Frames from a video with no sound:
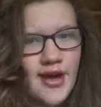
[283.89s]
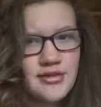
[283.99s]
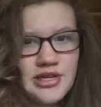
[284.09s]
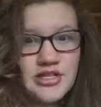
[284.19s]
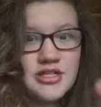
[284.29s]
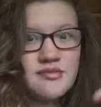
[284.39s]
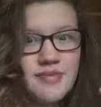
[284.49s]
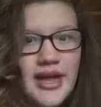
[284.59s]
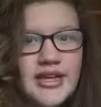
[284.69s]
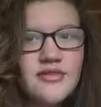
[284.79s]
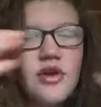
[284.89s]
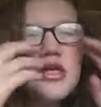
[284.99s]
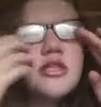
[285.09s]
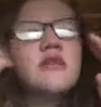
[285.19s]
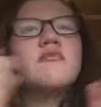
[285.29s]
I was actually begging for it.
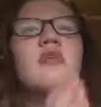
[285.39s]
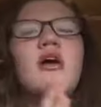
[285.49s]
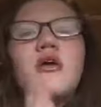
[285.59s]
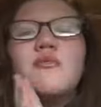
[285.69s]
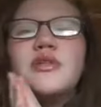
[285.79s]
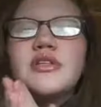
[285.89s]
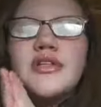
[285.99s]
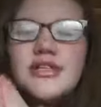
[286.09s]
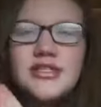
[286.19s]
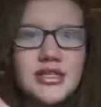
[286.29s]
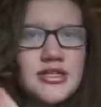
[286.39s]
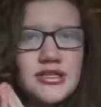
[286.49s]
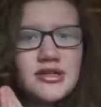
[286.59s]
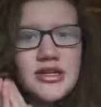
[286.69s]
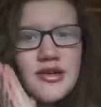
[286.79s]
I was like, Mom, please get this